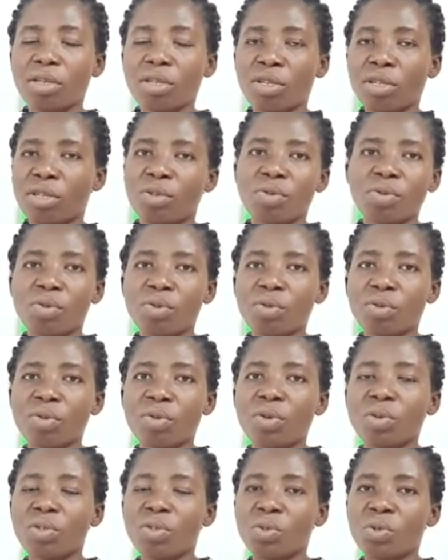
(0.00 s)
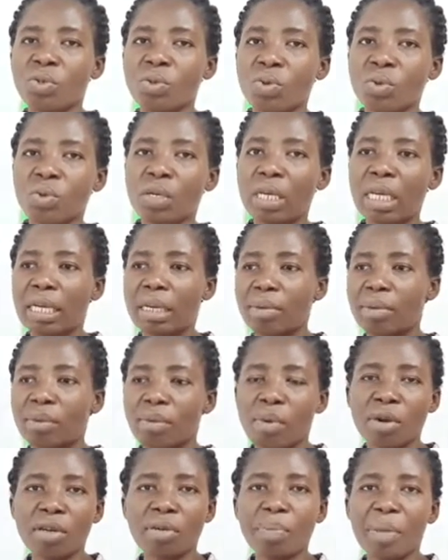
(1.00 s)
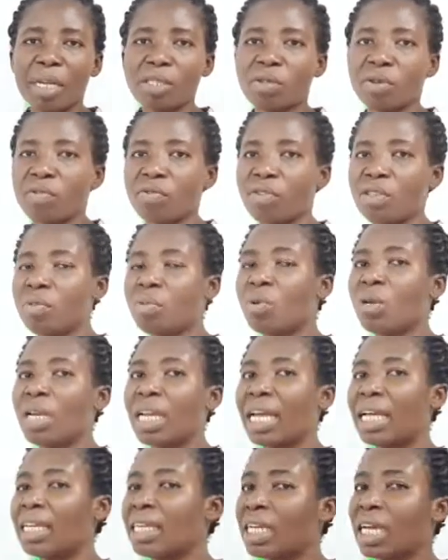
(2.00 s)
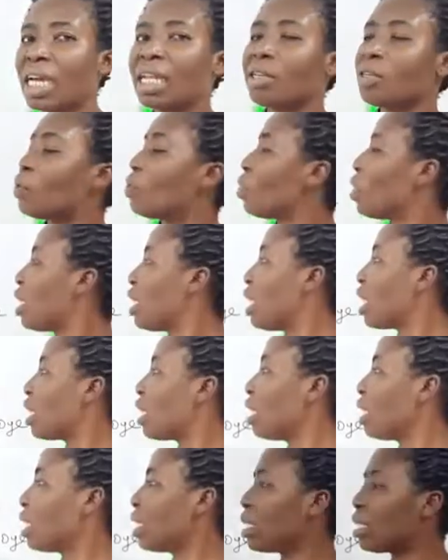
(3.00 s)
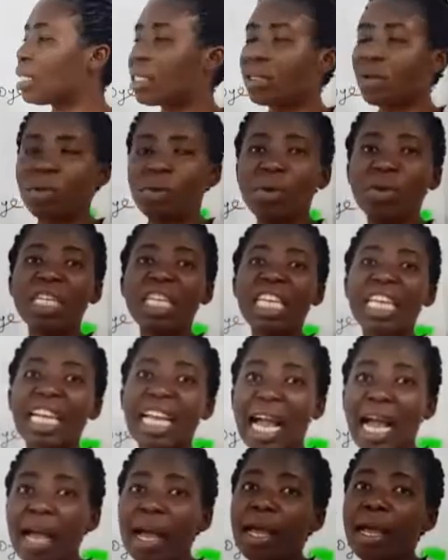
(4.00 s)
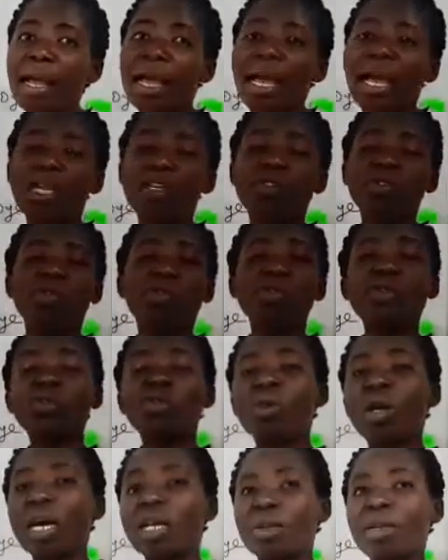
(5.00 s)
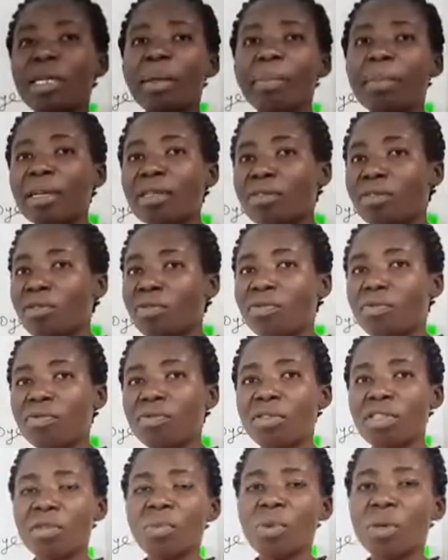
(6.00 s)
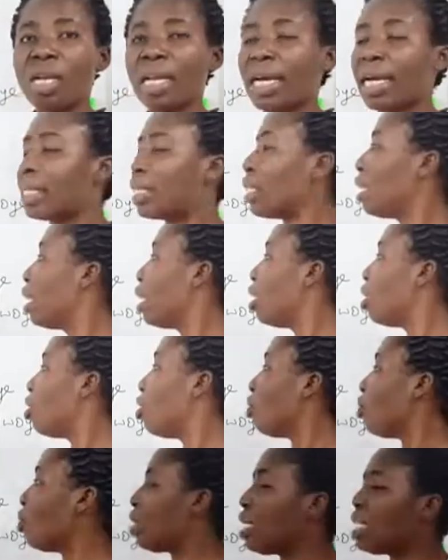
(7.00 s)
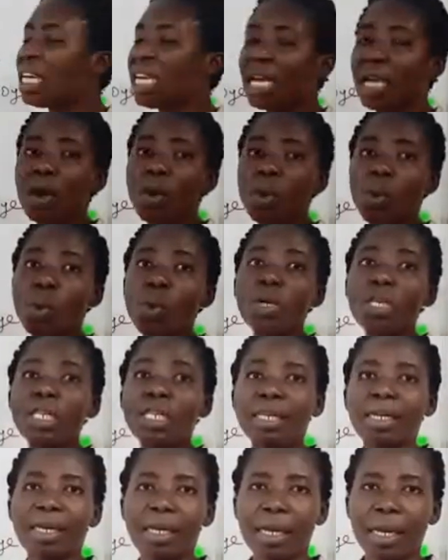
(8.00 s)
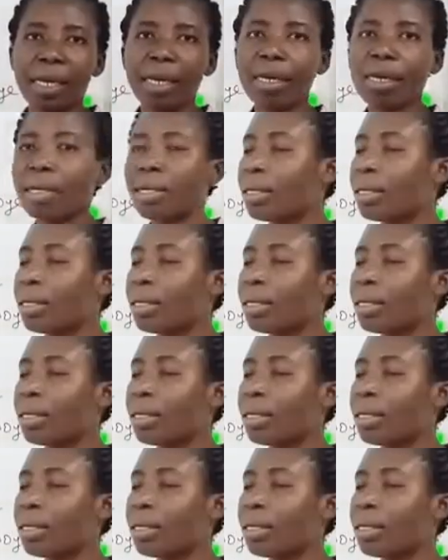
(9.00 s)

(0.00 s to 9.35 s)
You could go to one part of Igbo land and you hear this, Oyeka, and you go to another part of Igbo land, you hear Oyeka.